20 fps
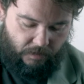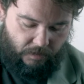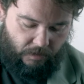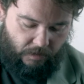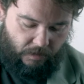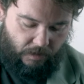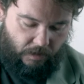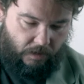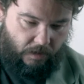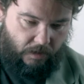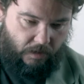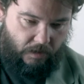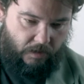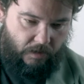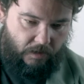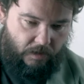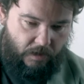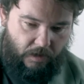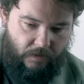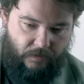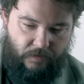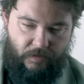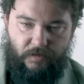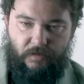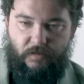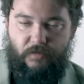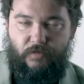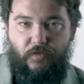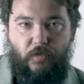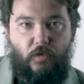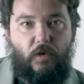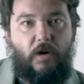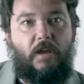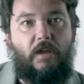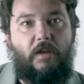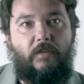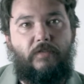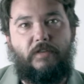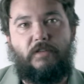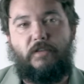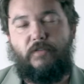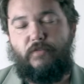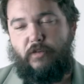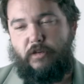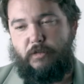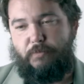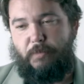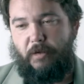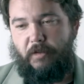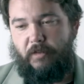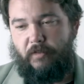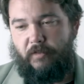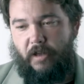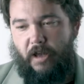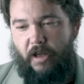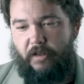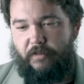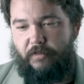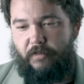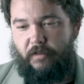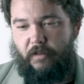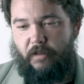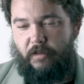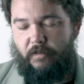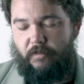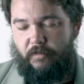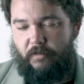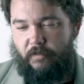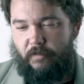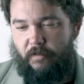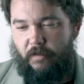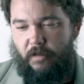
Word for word: Uh, if it's free, if it's the first play you've cast each